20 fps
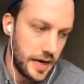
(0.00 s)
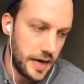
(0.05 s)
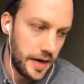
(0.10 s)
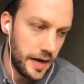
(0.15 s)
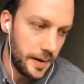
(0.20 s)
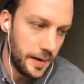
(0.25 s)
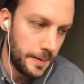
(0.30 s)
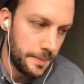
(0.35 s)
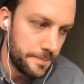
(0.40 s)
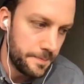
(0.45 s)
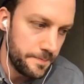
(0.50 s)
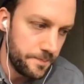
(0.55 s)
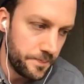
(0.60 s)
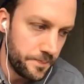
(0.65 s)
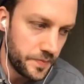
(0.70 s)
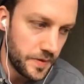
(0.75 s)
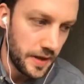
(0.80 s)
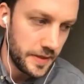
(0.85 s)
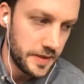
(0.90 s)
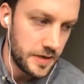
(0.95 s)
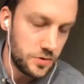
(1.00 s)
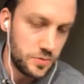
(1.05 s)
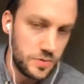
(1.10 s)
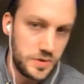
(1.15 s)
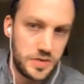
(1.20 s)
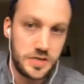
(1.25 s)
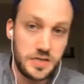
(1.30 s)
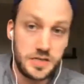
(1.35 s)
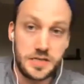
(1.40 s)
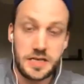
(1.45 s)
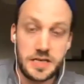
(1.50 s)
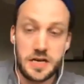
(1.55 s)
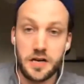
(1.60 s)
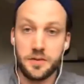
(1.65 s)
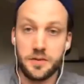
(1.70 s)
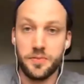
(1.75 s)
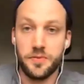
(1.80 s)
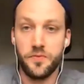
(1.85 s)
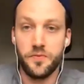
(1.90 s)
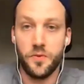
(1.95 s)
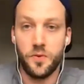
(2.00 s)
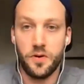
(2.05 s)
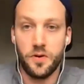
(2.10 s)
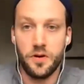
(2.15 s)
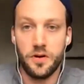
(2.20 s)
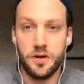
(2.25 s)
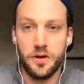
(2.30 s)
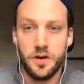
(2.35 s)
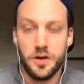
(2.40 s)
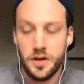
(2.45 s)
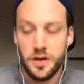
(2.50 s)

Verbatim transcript: um, and this was just the year before